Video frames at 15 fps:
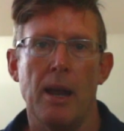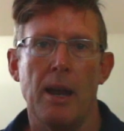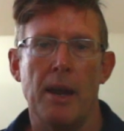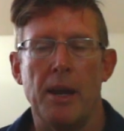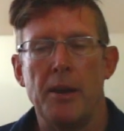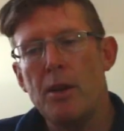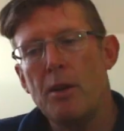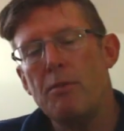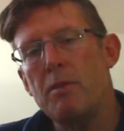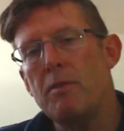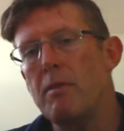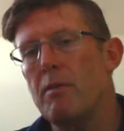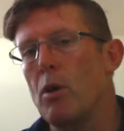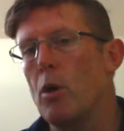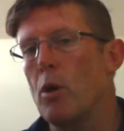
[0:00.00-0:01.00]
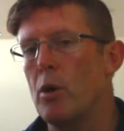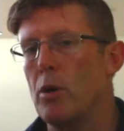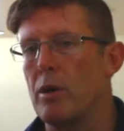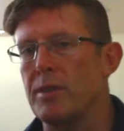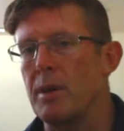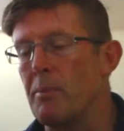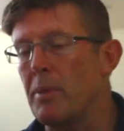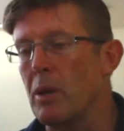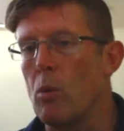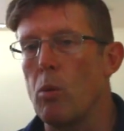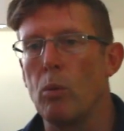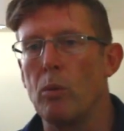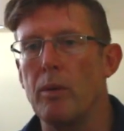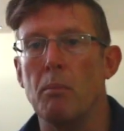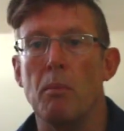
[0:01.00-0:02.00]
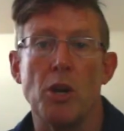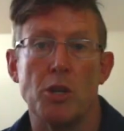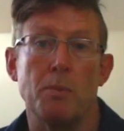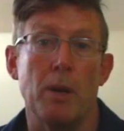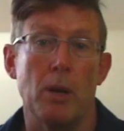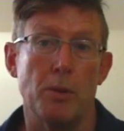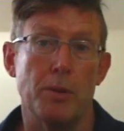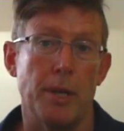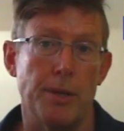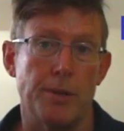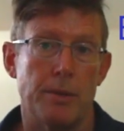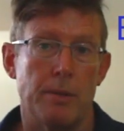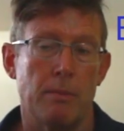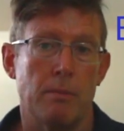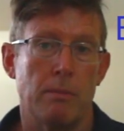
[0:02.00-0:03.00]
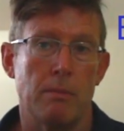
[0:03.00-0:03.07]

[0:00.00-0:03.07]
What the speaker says: Now I don't know if you've ever heard of something called the marshmallow test.